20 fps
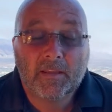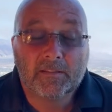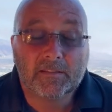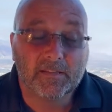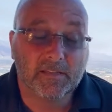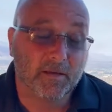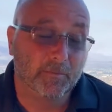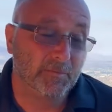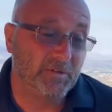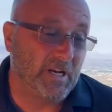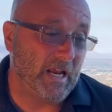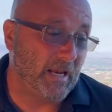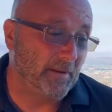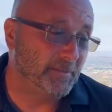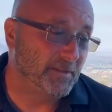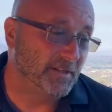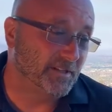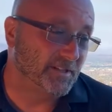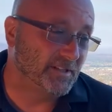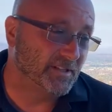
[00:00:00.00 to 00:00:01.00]
And
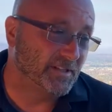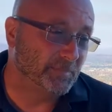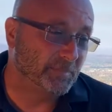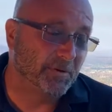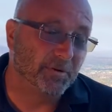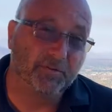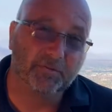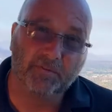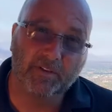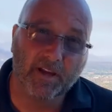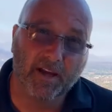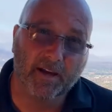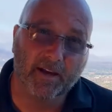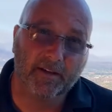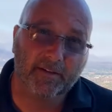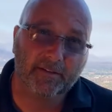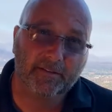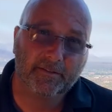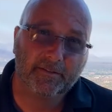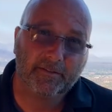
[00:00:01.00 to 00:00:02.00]
sometimes it's the Spirit of
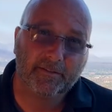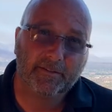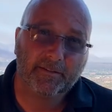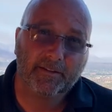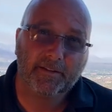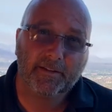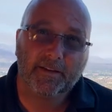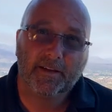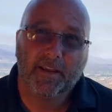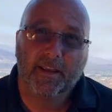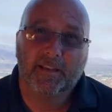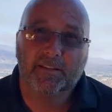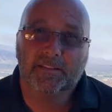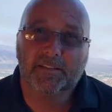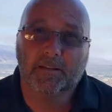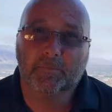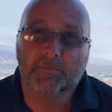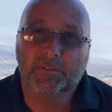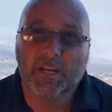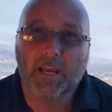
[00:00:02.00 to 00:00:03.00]
God, and
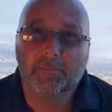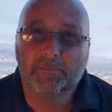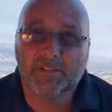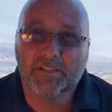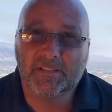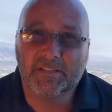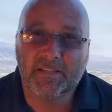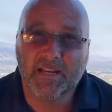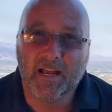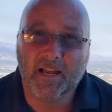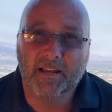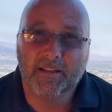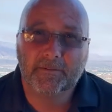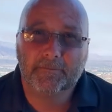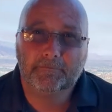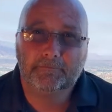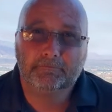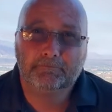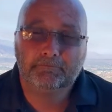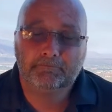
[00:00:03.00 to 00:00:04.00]
sometimes it's not.
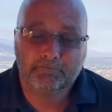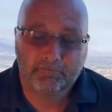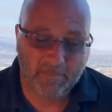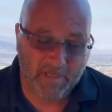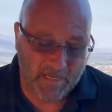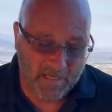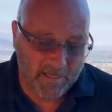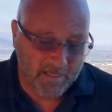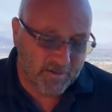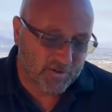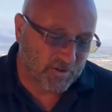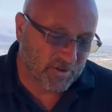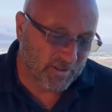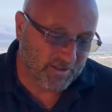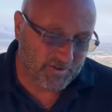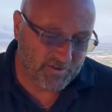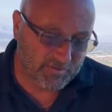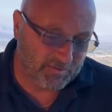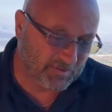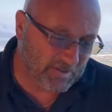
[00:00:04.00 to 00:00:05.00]
So
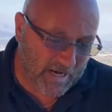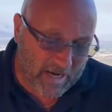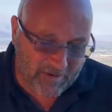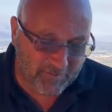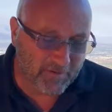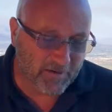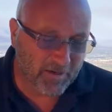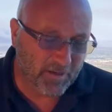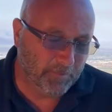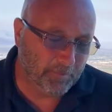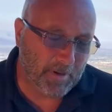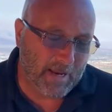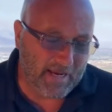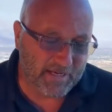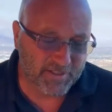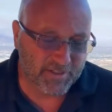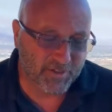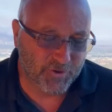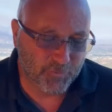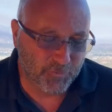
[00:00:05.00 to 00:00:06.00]
let's dive into the
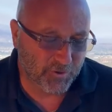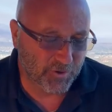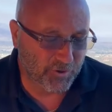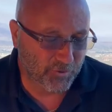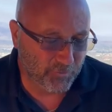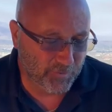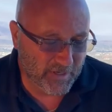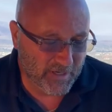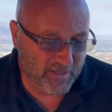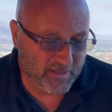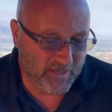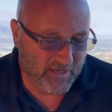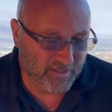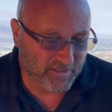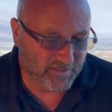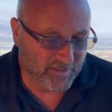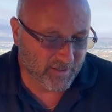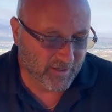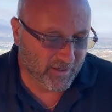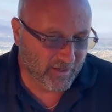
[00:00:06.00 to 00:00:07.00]
passage. We're going to read
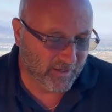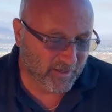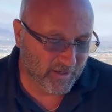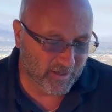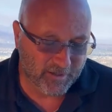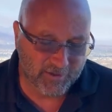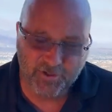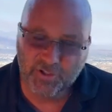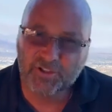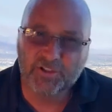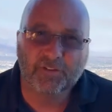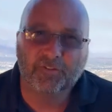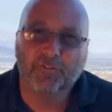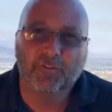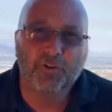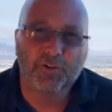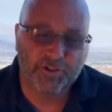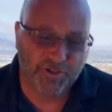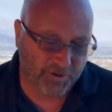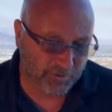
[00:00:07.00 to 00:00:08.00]
these, just the
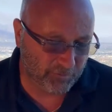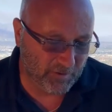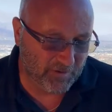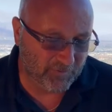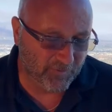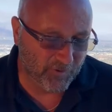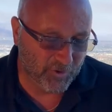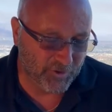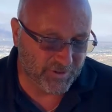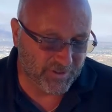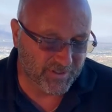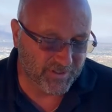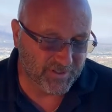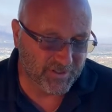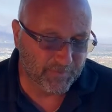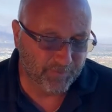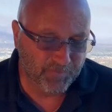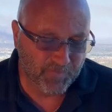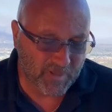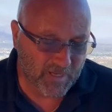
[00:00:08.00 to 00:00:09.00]
first three
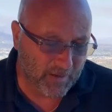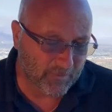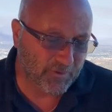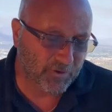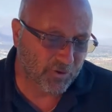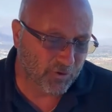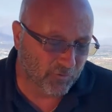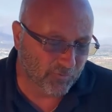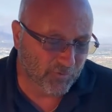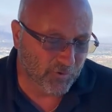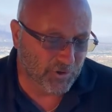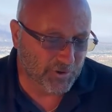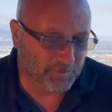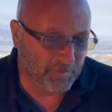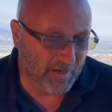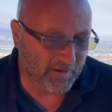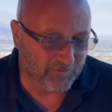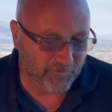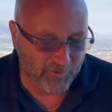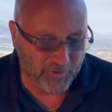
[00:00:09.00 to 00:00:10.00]
verses, and I'm going to go verse
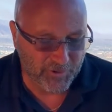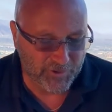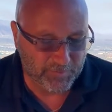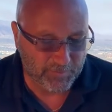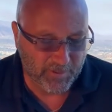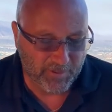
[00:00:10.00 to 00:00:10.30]
by verse.